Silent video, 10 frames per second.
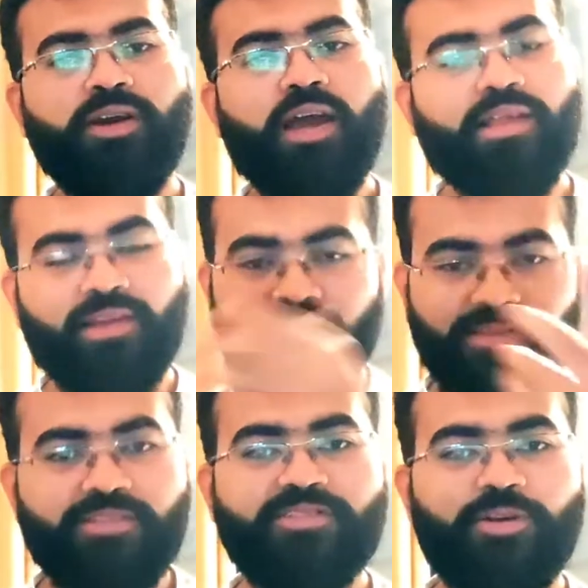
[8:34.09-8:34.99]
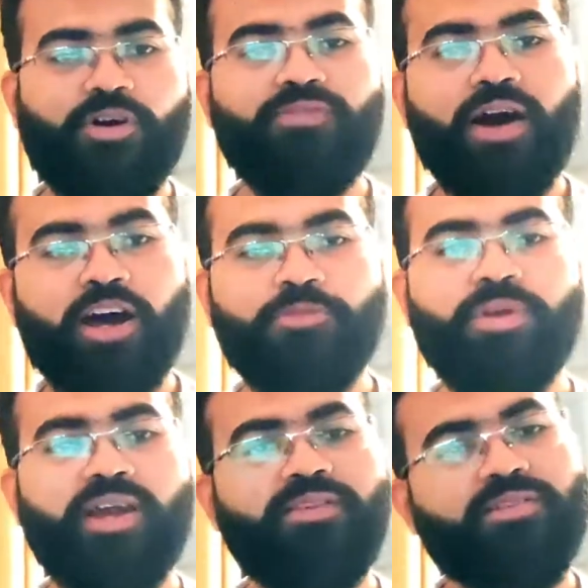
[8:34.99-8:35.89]
As I discussed above,
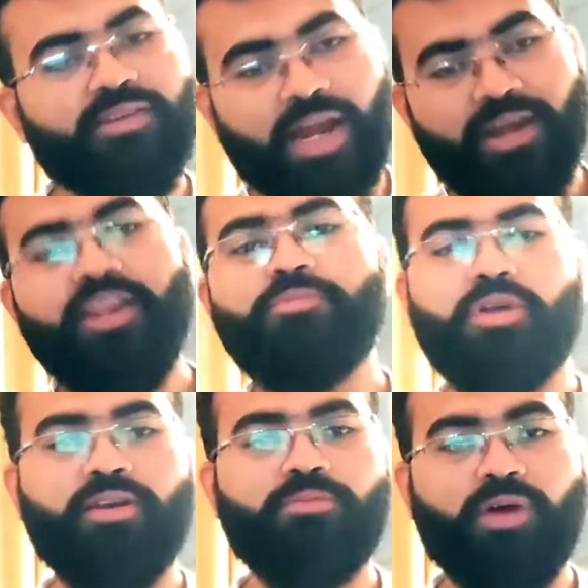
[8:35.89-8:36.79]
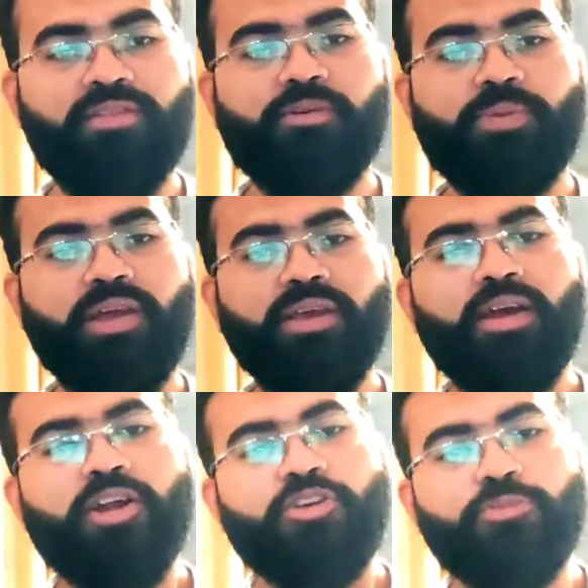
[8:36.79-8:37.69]
RBI is tightening money supply
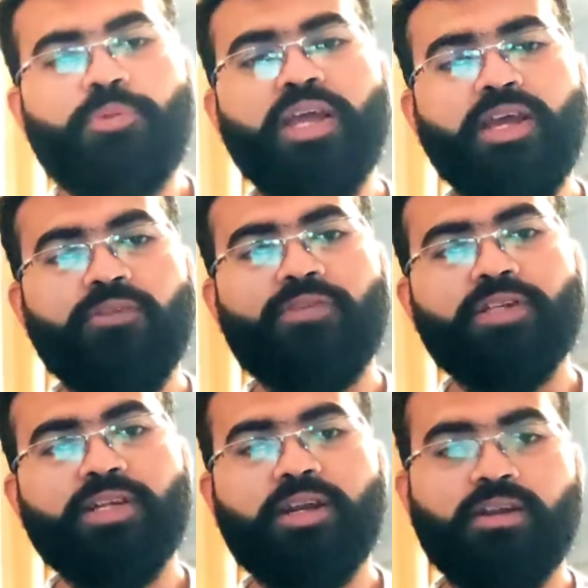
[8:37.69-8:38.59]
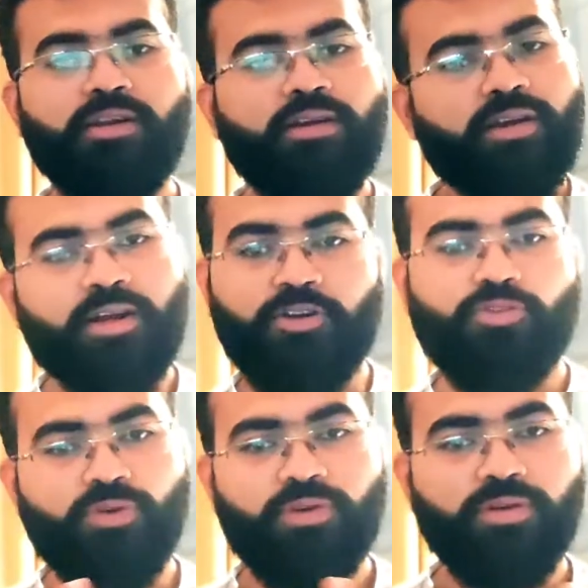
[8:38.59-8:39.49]
to bring inflation under control.